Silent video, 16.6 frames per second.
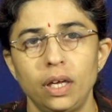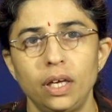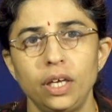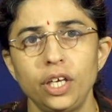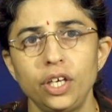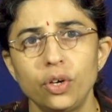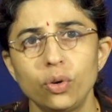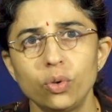
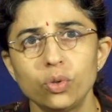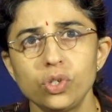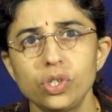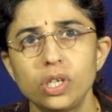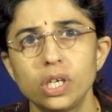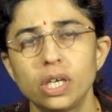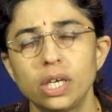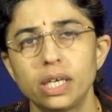He
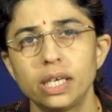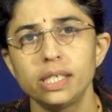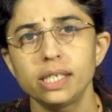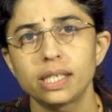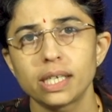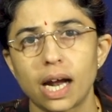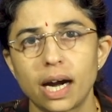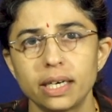used
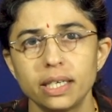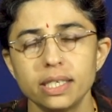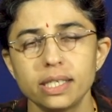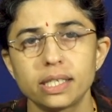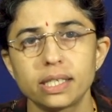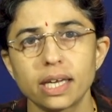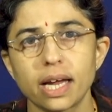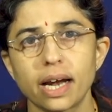his
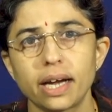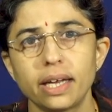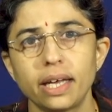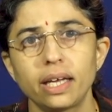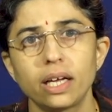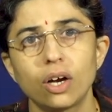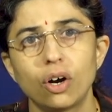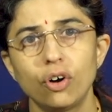
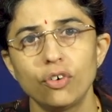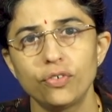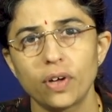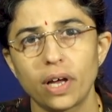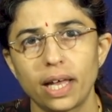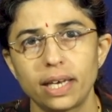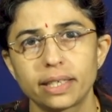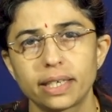understanding
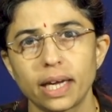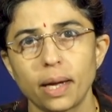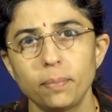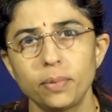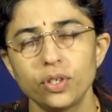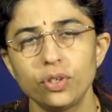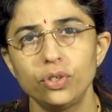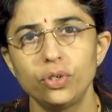of
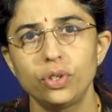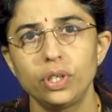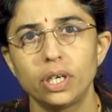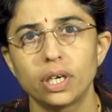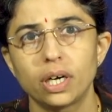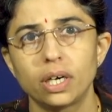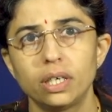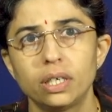
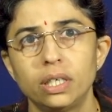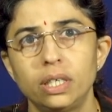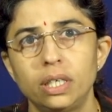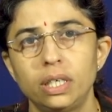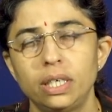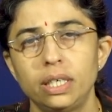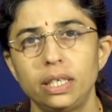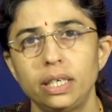alkaptonuria
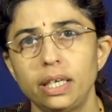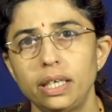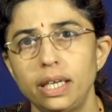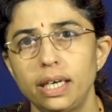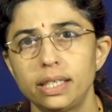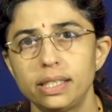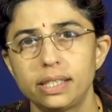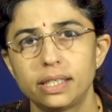
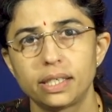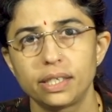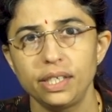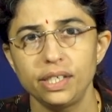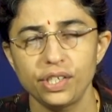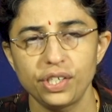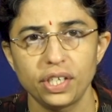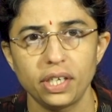in his
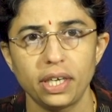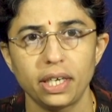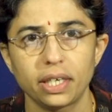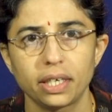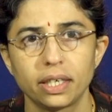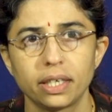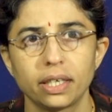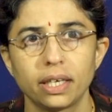reasoning
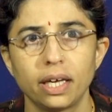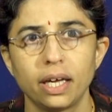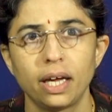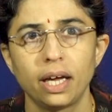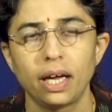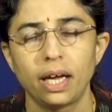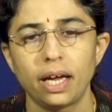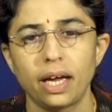
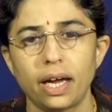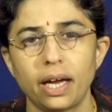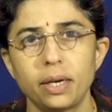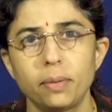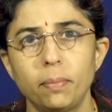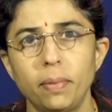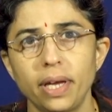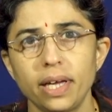
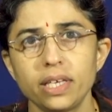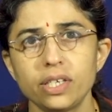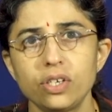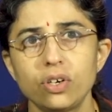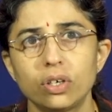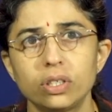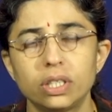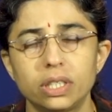and
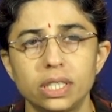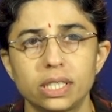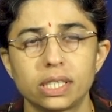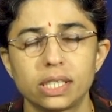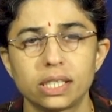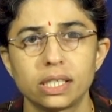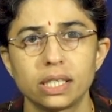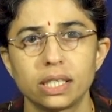based on
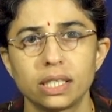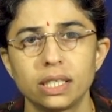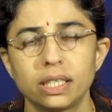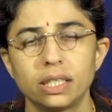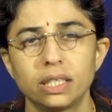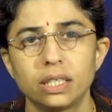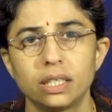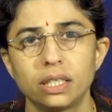this
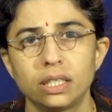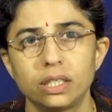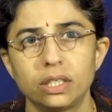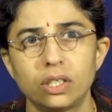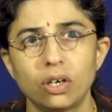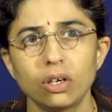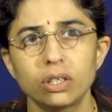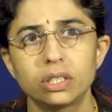
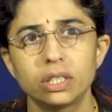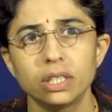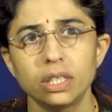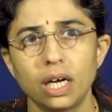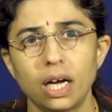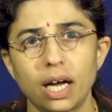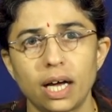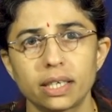
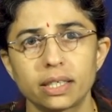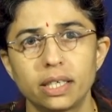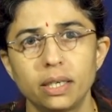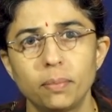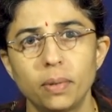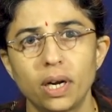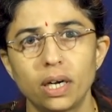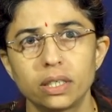Dr.
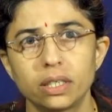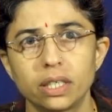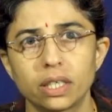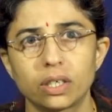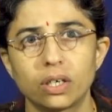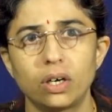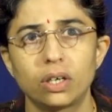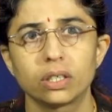Archibald
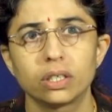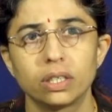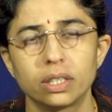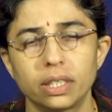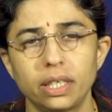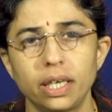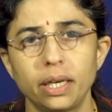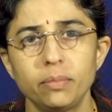Garrod
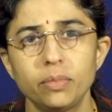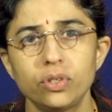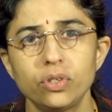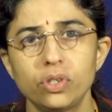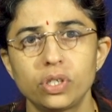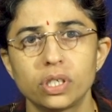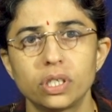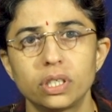came
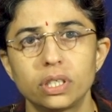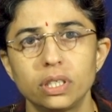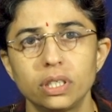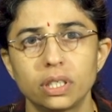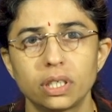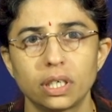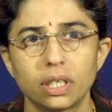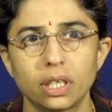to
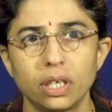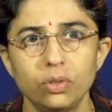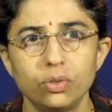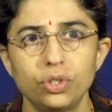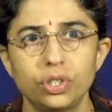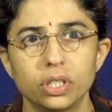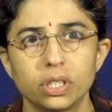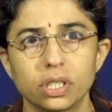certain
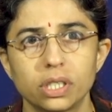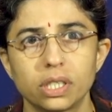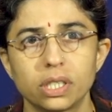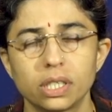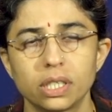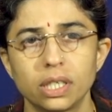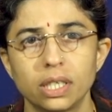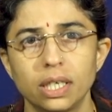
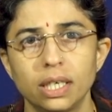conclusions